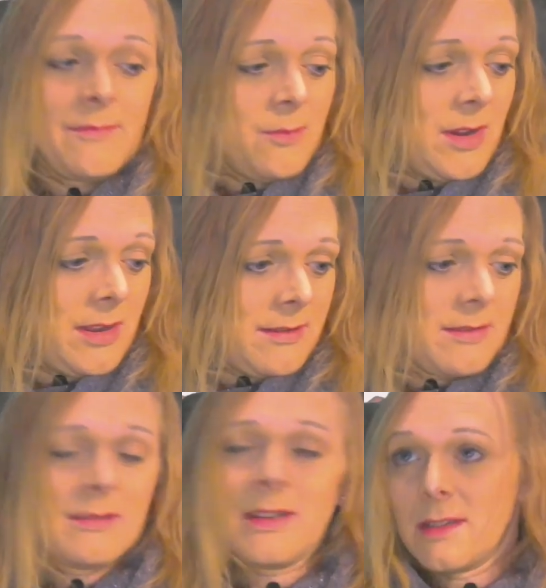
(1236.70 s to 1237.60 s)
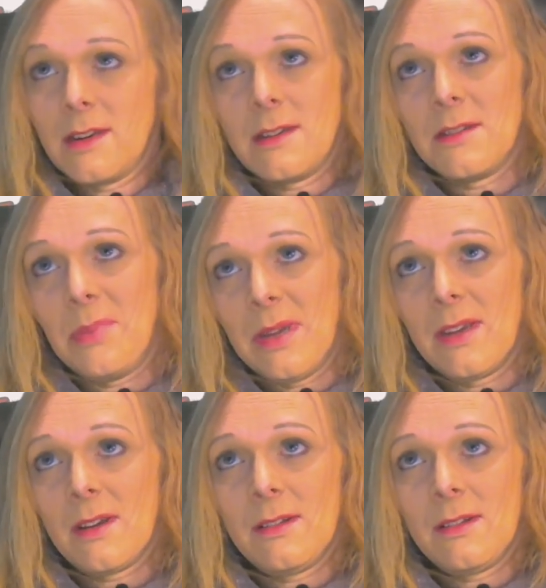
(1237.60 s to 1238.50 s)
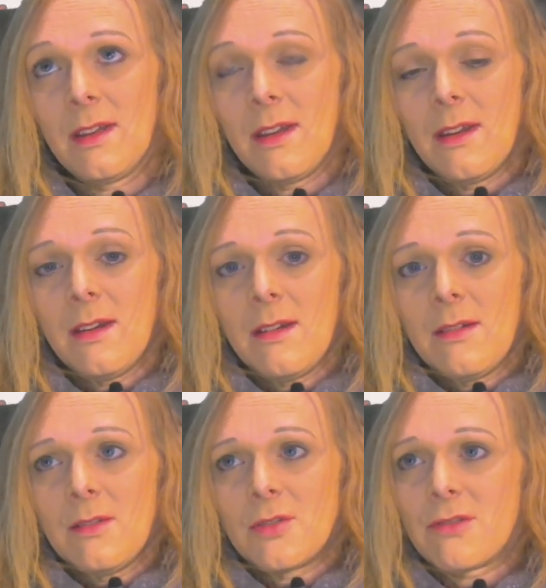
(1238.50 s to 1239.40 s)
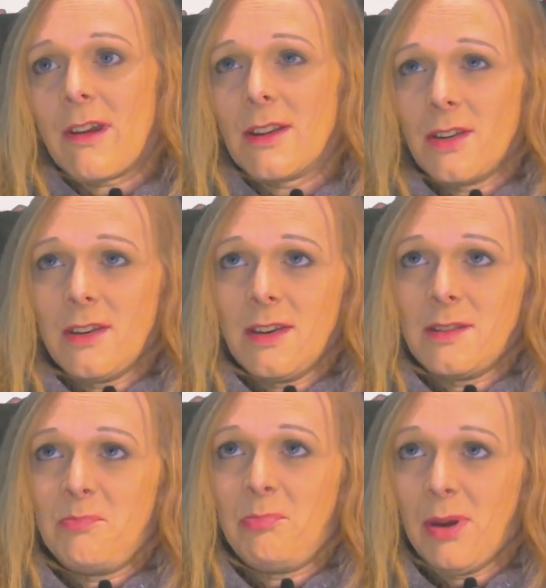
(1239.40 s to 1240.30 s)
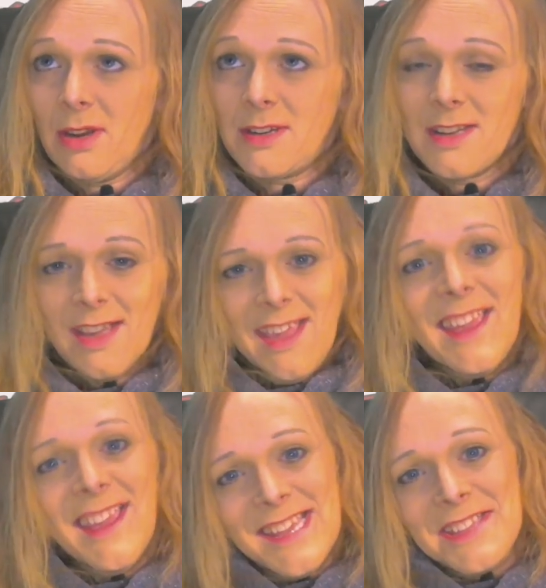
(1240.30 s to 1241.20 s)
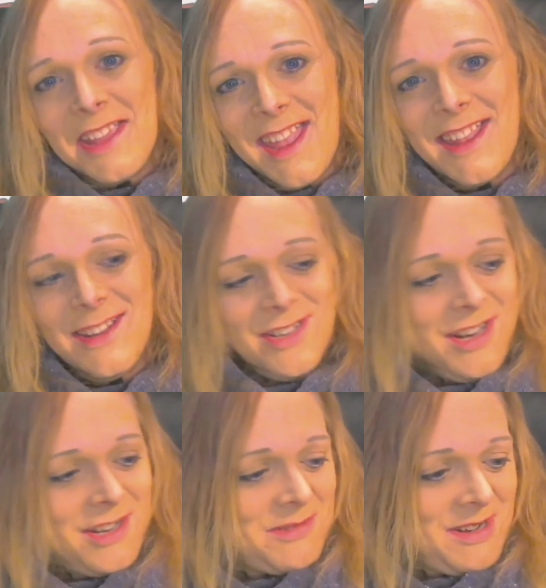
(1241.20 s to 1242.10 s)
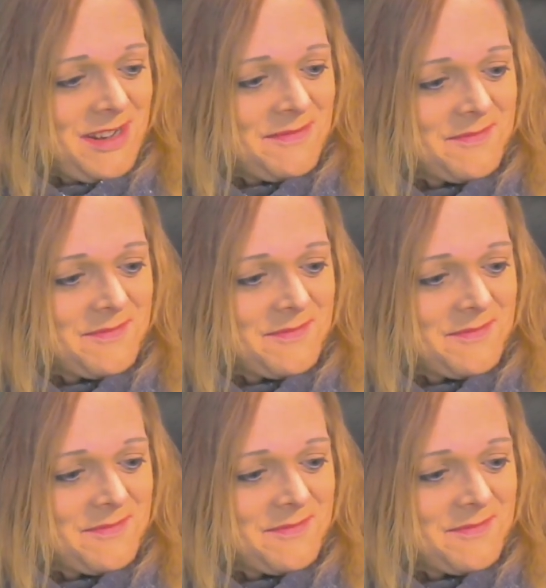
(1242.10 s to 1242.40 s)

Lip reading: with listening to the beagle scratching his butt in the cage next to me,